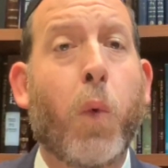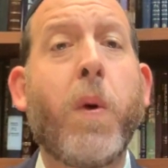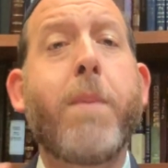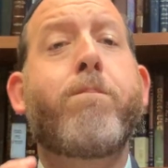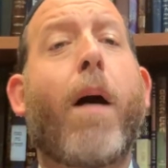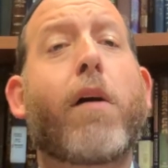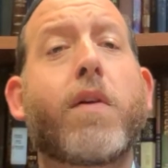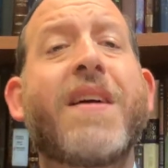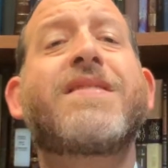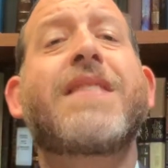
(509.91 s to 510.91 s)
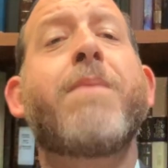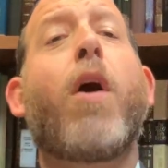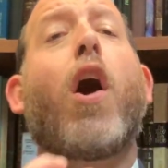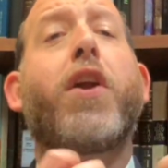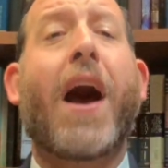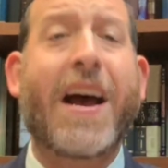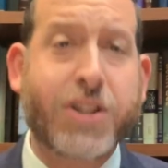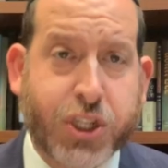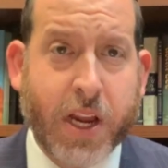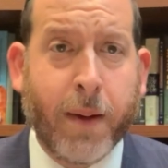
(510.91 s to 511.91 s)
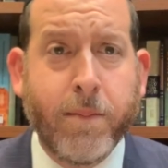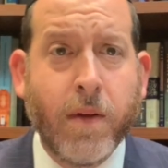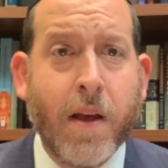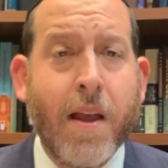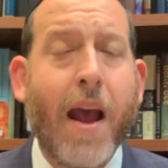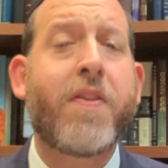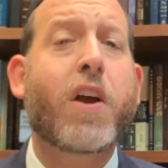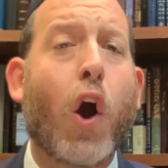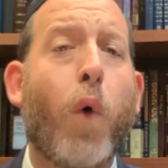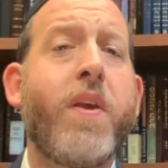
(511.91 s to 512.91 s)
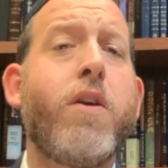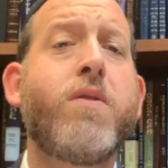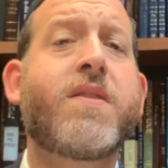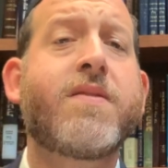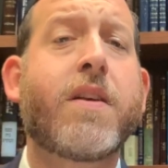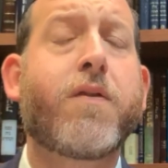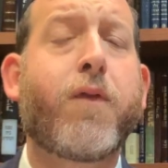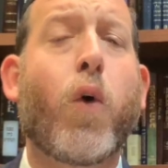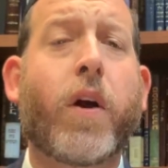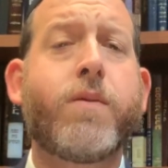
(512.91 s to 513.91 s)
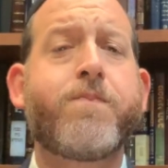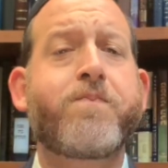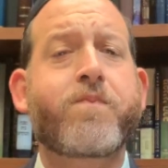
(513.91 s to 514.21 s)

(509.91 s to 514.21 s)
we borrow that same ana Hashem, and the Kohen uses it for